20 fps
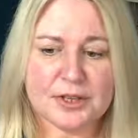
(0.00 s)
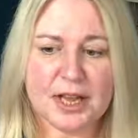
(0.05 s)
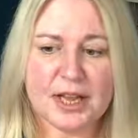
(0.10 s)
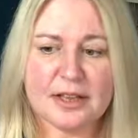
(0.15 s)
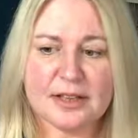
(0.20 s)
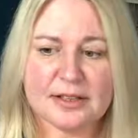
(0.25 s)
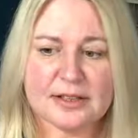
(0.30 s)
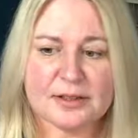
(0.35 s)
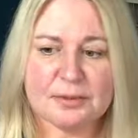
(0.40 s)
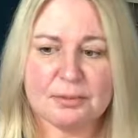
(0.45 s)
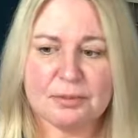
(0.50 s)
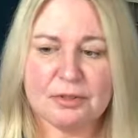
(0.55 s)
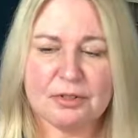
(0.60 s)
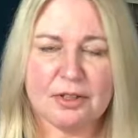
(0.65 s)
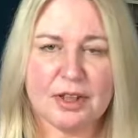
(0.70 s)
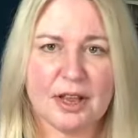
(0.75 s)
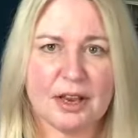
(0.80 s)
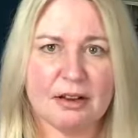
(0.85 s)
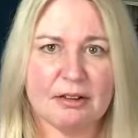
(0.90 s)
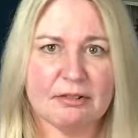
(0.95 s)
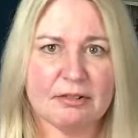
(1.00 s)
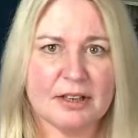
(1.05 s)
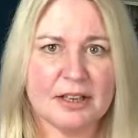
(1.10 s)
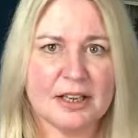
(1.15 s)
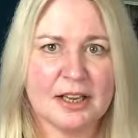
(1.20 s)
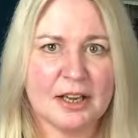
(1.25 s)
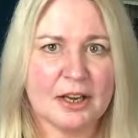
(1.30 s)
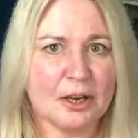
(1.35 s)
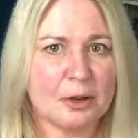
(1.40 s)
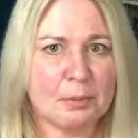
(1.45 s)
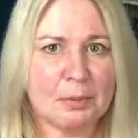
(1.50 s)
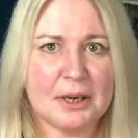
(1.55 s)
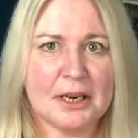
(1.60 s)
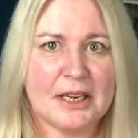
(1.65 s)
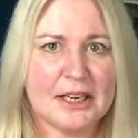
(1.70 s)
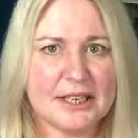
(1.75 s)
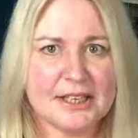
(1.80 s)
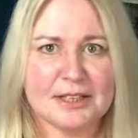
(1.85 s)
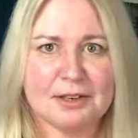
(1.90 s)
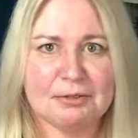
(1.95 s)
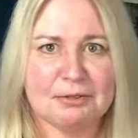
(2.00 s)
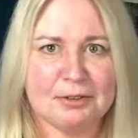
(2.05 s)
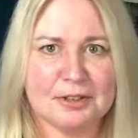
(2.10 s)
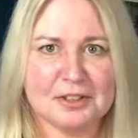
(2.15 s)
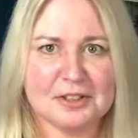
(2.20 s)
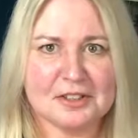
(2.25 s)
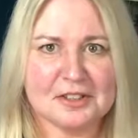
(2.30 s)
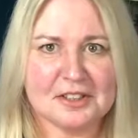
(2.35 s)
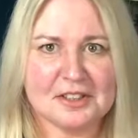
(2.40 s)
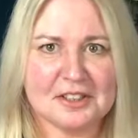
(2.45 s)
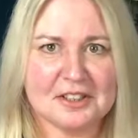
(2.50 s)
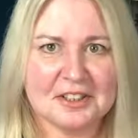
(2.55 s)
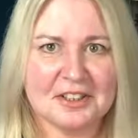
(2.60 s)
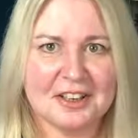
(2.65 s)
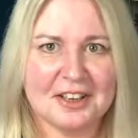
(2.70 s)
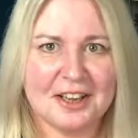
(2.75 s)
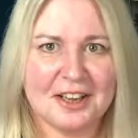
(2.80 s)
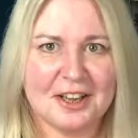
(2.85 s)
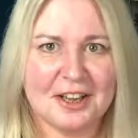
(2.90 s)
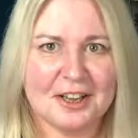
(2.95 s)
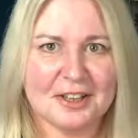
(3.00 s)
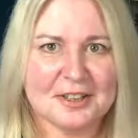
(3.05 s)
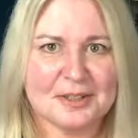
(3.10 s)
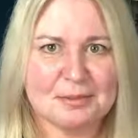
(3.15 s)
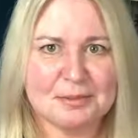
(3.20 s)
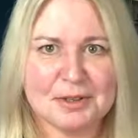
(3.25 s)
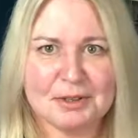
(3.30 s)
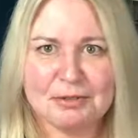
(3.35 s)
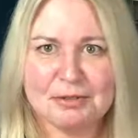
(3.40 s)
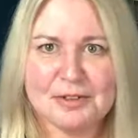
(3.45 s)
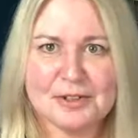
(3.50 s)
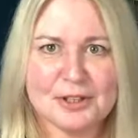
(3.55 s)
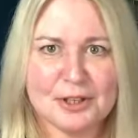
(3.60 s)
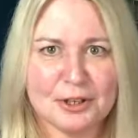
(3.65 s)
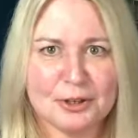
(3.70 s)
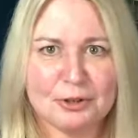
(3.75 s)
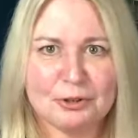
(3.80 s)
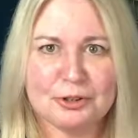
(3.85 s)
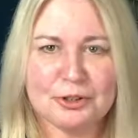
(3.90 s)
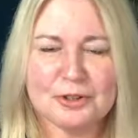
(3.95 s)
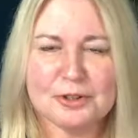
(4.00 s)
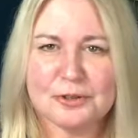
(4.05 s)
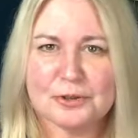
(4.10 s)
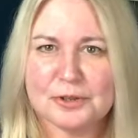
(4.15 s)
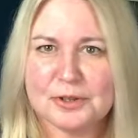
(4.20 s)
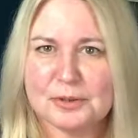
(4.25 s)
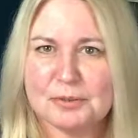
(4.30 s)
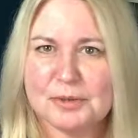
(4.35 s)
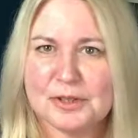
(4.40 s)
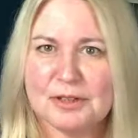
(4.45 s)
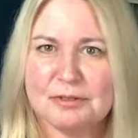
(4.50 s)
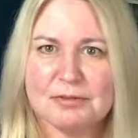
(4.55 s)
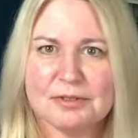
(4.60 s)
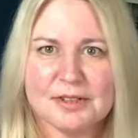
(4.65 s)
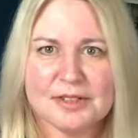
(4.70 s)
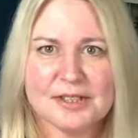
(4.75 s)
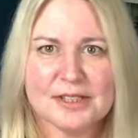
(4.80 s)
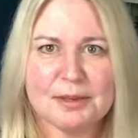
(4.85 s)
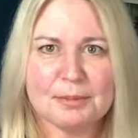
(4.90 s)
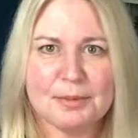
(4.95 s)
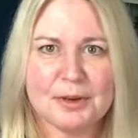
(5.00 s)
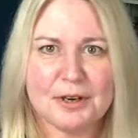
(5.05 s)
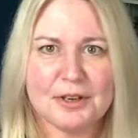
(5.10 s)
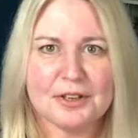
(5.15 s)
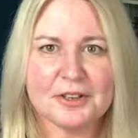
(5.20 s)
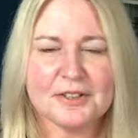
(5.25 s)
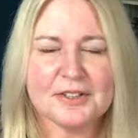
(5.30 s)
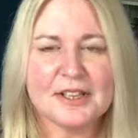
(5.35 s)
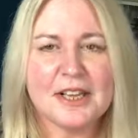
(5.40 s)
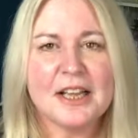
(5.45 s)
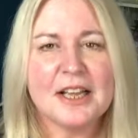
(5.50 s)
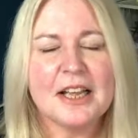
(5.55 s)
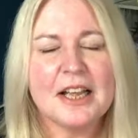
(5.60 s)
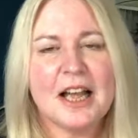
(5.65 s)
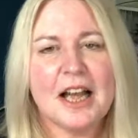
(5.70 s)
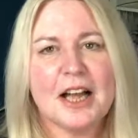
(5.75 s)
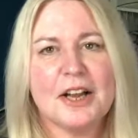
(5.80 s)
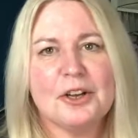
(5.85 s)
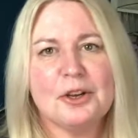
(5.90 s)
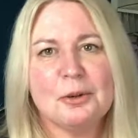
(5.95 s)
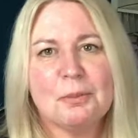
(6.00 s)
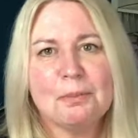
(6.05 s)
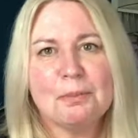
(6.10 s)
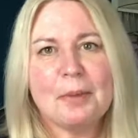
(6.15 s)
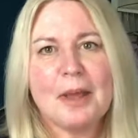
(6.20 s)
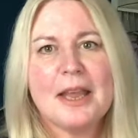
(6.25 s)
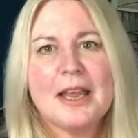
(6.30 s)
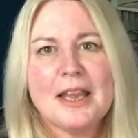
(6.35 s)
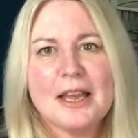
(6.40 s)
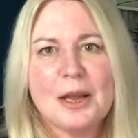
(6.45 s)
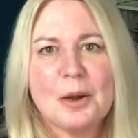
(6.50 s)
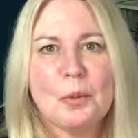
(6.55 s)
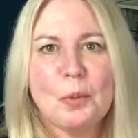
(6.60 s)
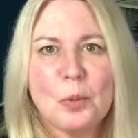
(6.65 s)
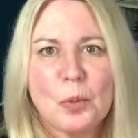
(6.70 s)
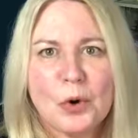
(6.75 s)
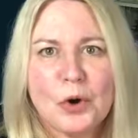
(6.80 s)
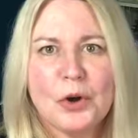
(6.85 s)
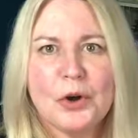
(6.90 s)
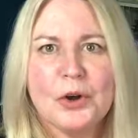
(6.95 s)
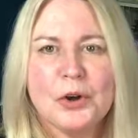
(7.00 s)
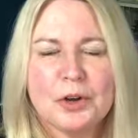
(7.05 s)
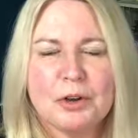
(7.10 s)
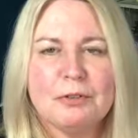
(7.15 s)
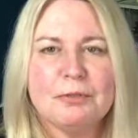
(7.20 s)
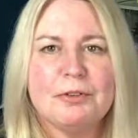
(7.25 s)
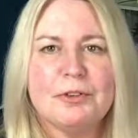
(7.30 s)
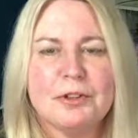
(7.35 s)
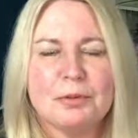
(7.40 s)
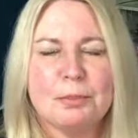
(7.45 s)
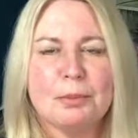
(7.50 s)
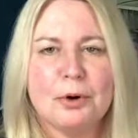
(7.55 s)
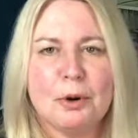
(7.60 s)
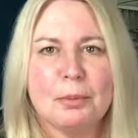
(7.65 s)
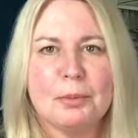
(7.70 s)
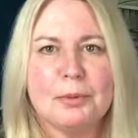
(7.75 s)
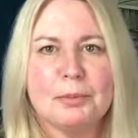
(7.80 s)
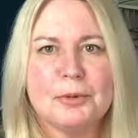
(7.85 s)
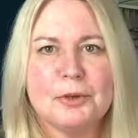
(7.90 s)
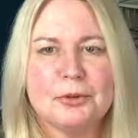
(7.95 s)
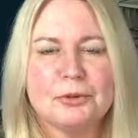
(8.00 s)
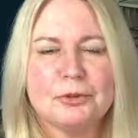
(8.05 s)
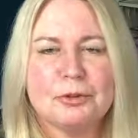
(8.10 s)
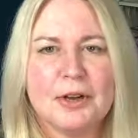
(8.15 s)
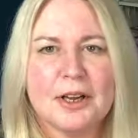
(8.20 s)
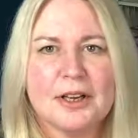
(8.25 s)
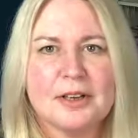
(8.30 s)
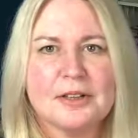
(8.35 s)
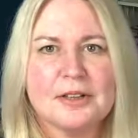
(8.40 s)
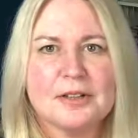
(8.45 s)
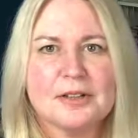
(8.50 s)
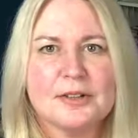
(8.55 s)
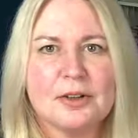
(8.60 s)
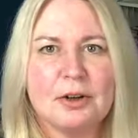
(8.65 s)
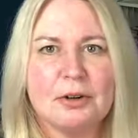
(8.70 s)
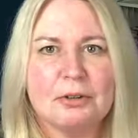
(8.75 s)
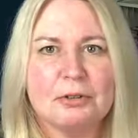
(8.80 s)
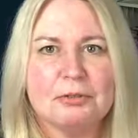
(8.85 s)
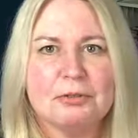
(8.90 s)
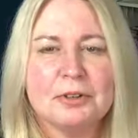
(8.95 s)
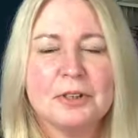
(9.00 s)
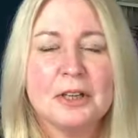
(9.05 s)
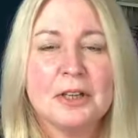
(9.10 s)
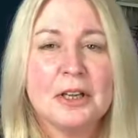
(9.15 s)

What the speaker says: take something completely different, some different solutions or some different stimulus, and you make it work for the problem you're trying to solve.